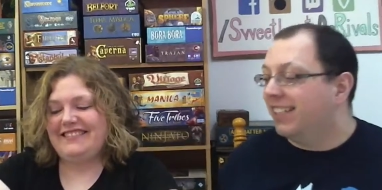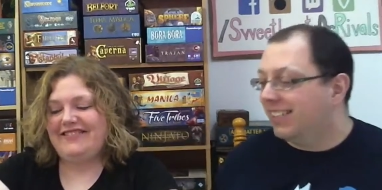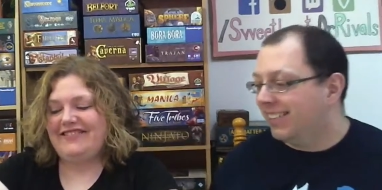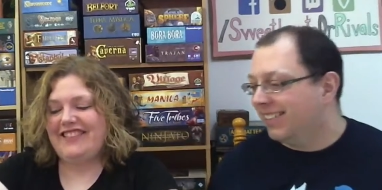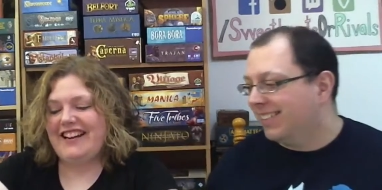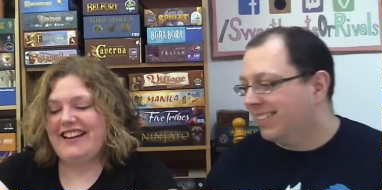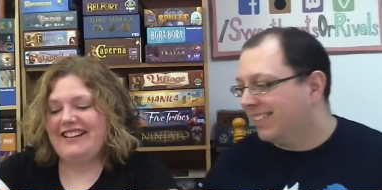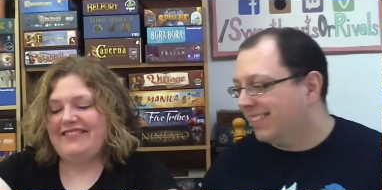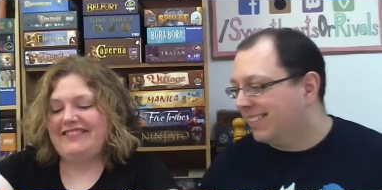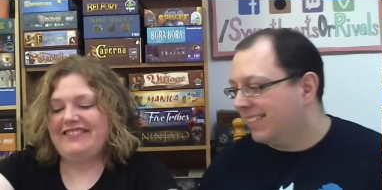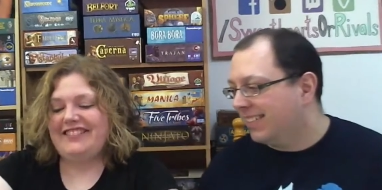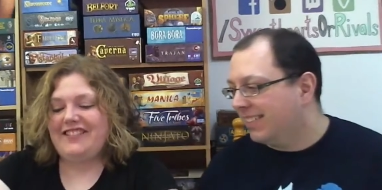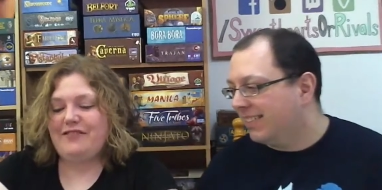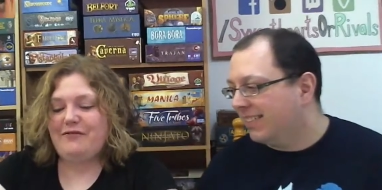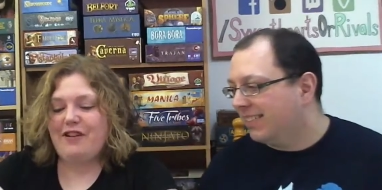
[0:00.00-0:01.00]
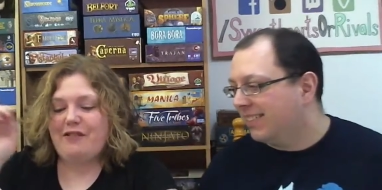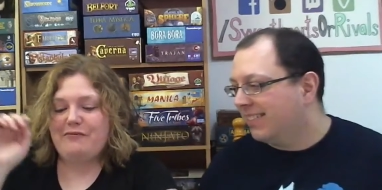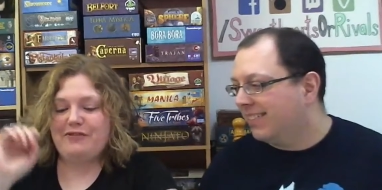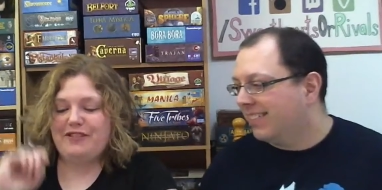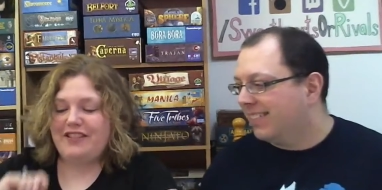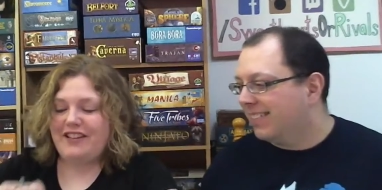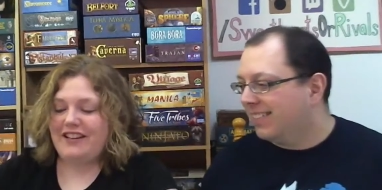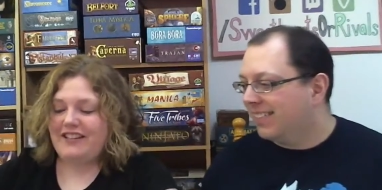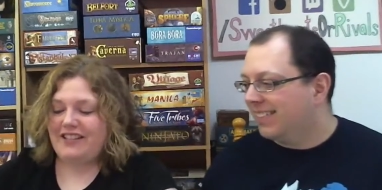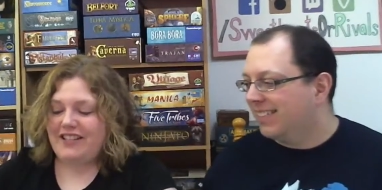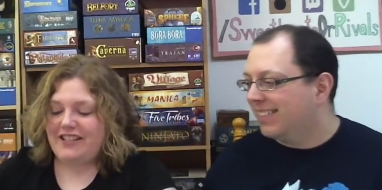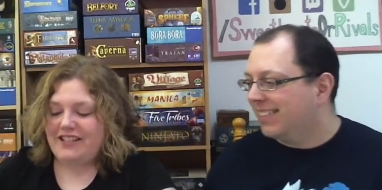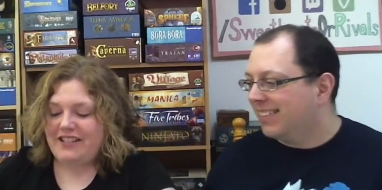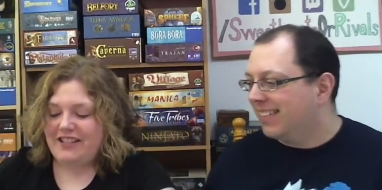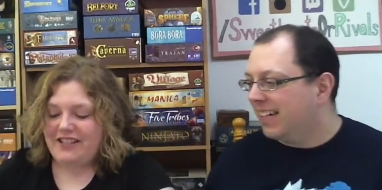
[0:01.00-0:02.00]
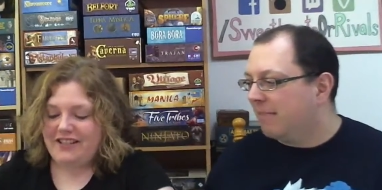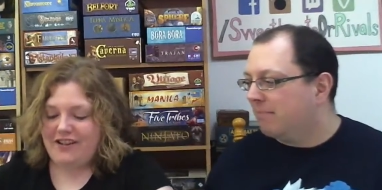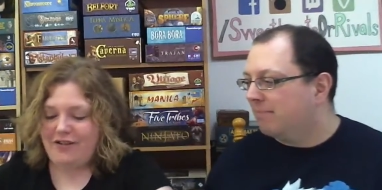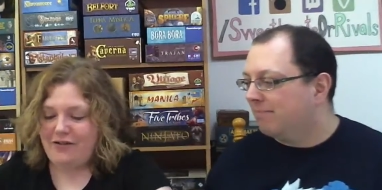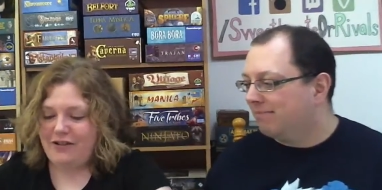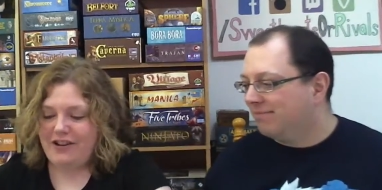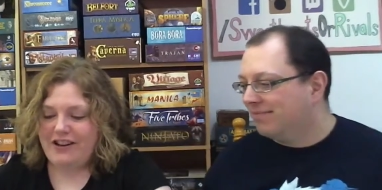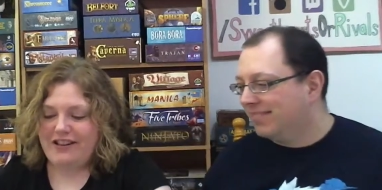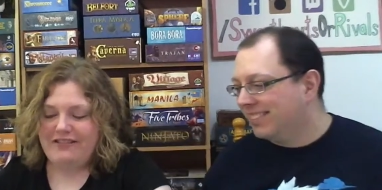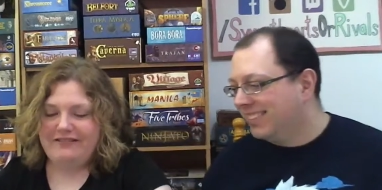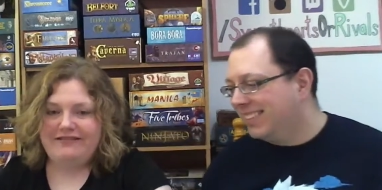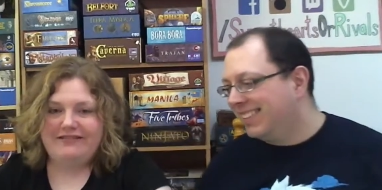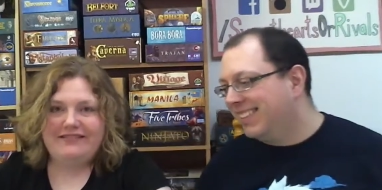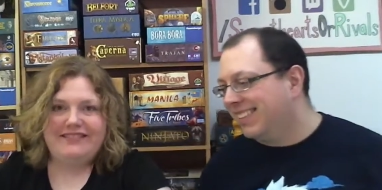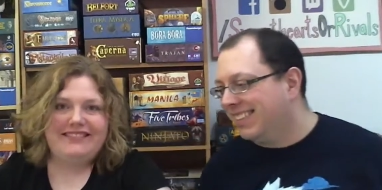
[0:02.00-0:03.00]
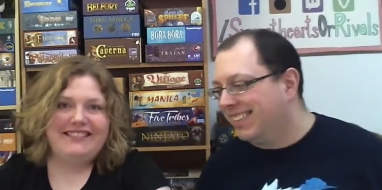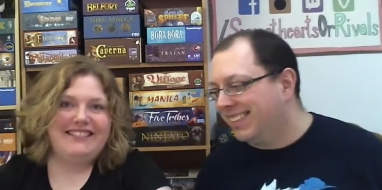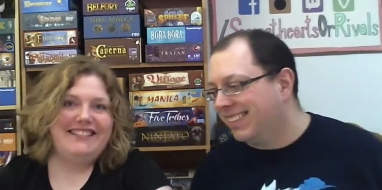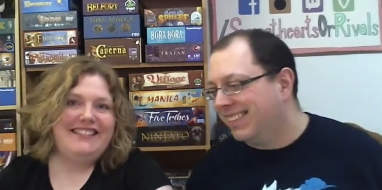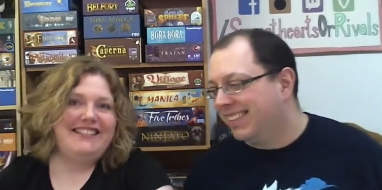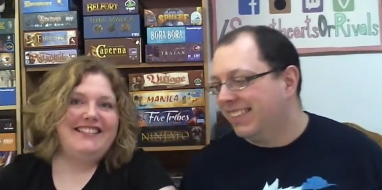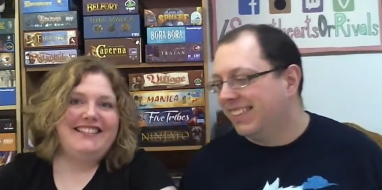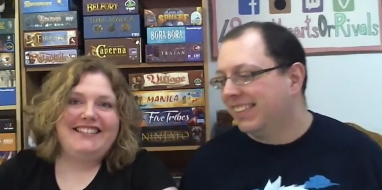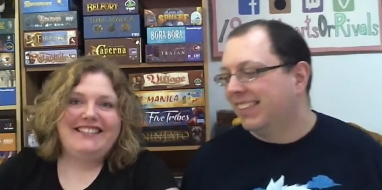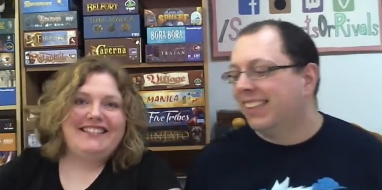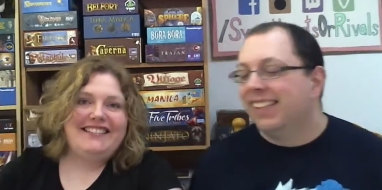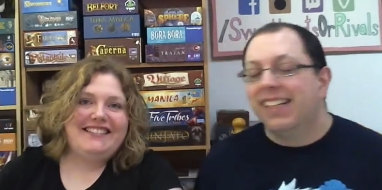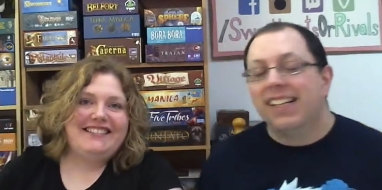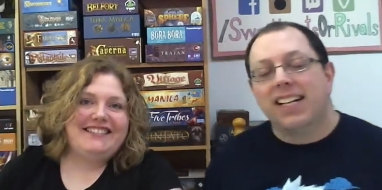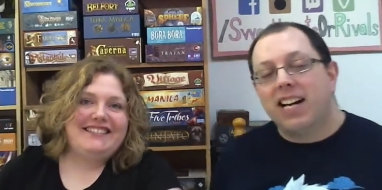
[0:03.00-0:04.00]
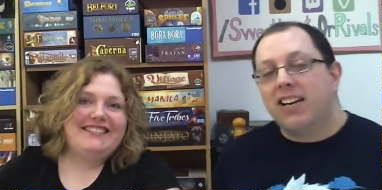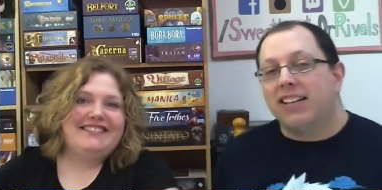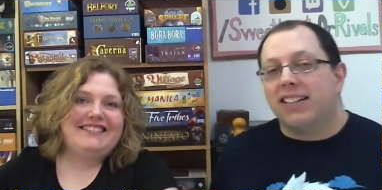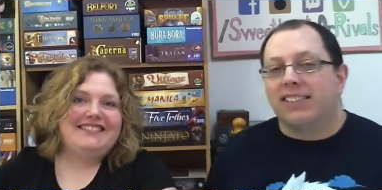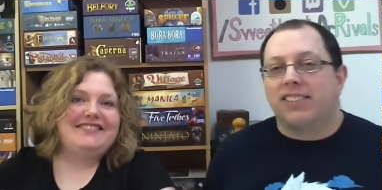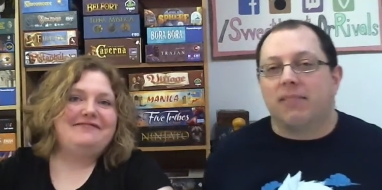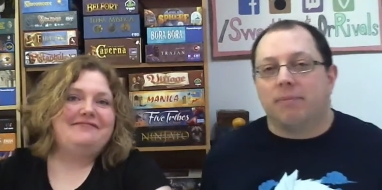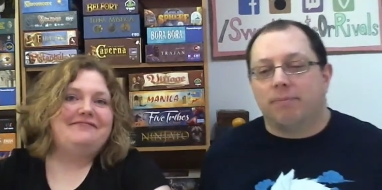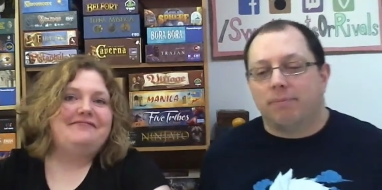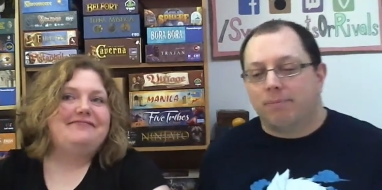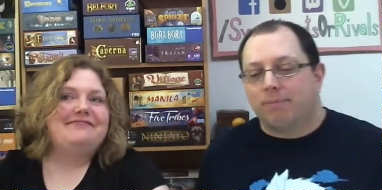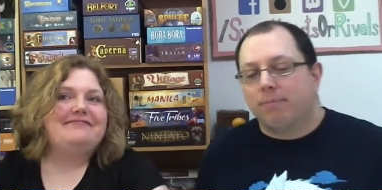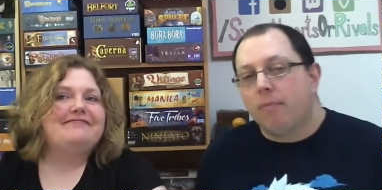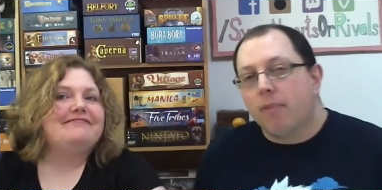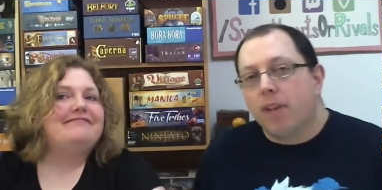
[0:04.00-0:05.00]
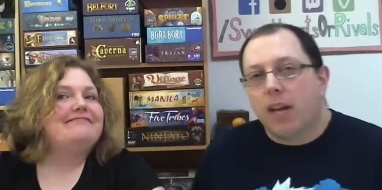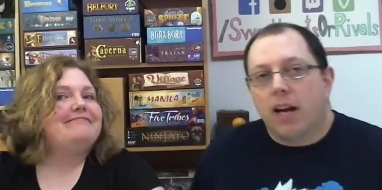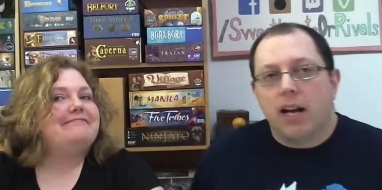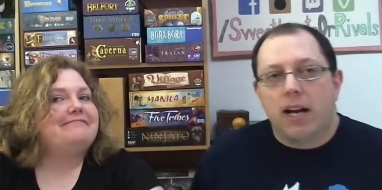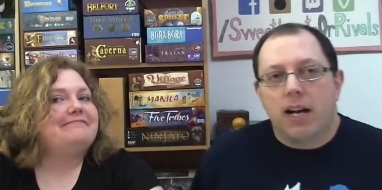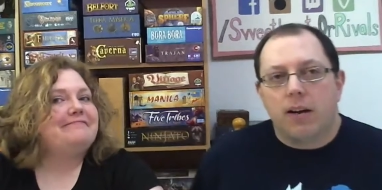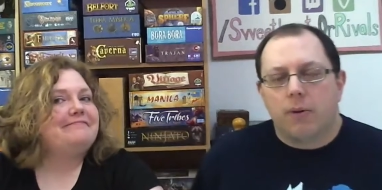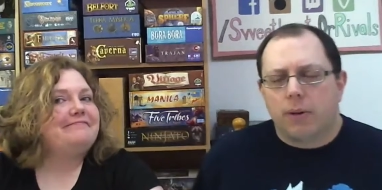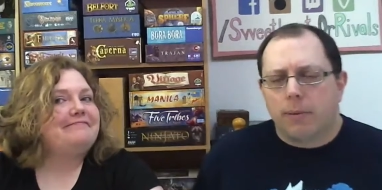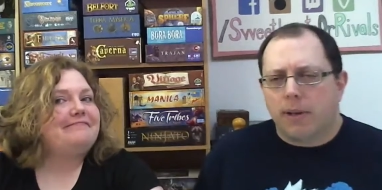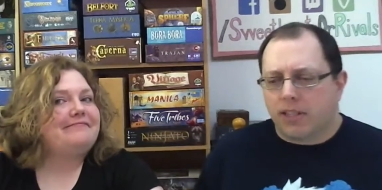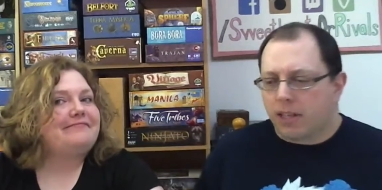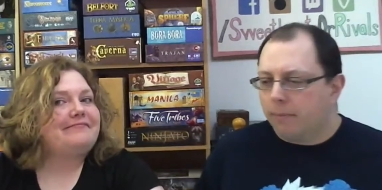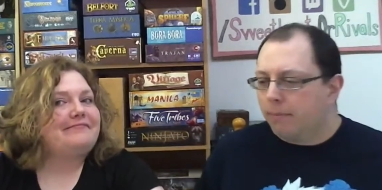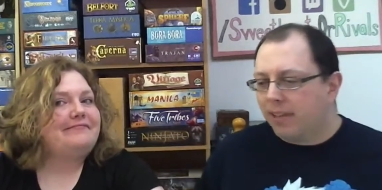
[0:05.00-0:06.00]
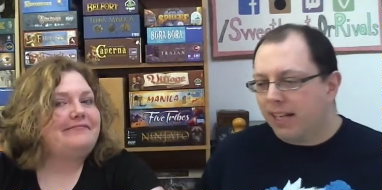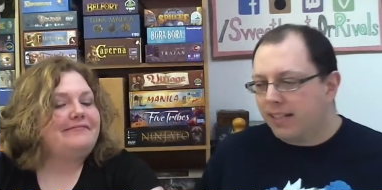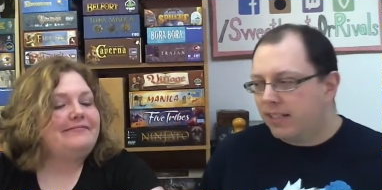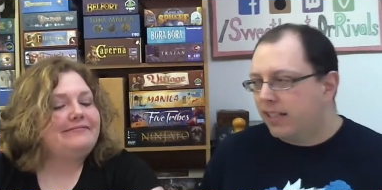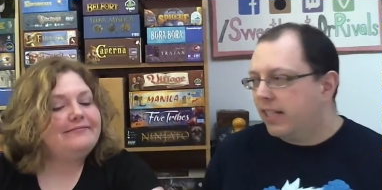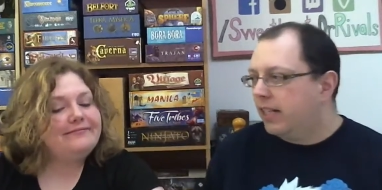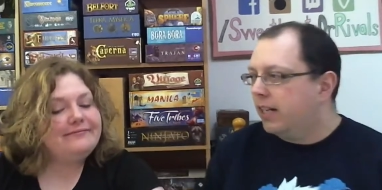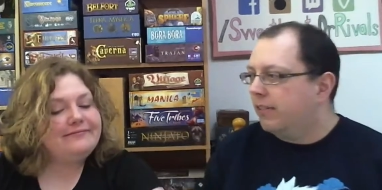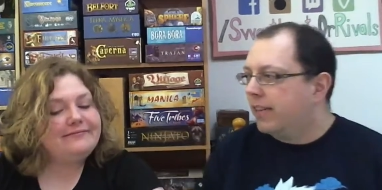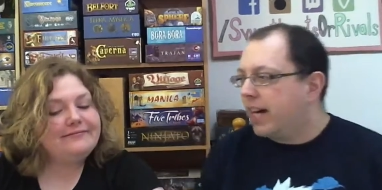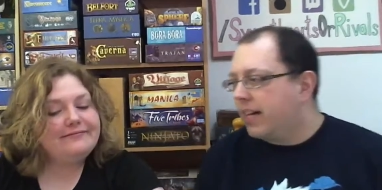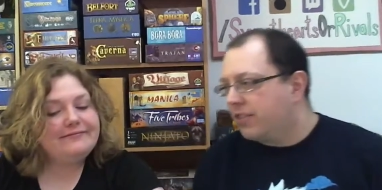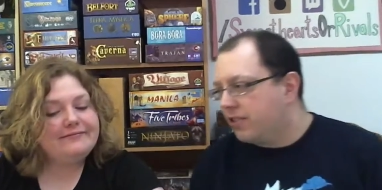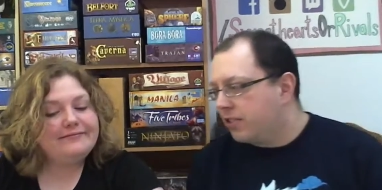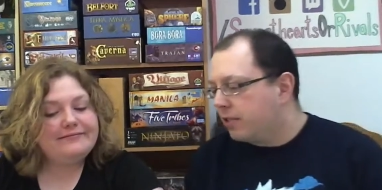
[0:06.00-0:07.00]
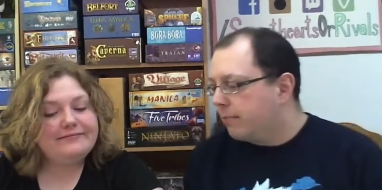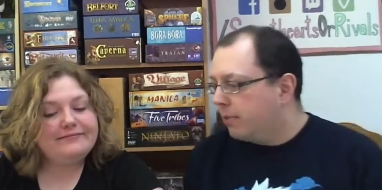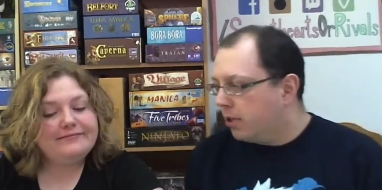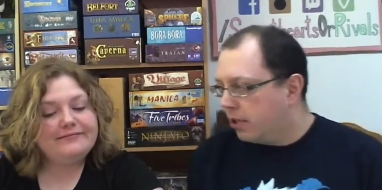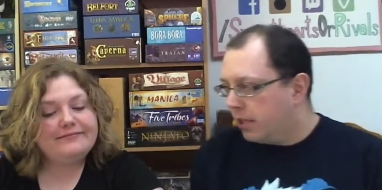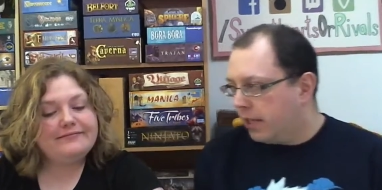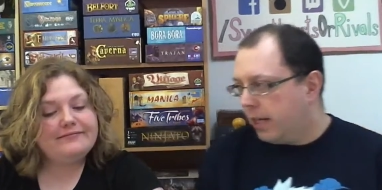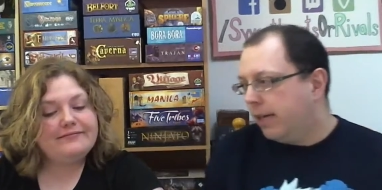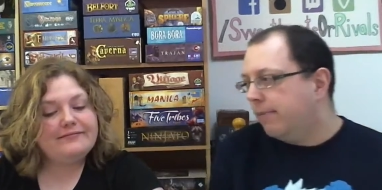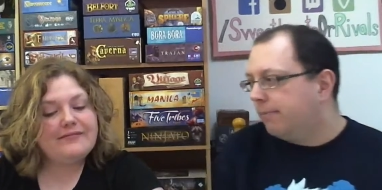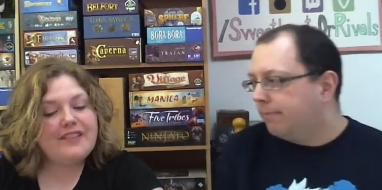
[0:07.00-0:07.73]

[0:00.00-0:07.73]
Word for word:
Speaker 1: Right. So we're almost done, Jinx.
Speaker 2: Just yep, hold on. All right, so uh, what about the complexity of Castles of Burgundy?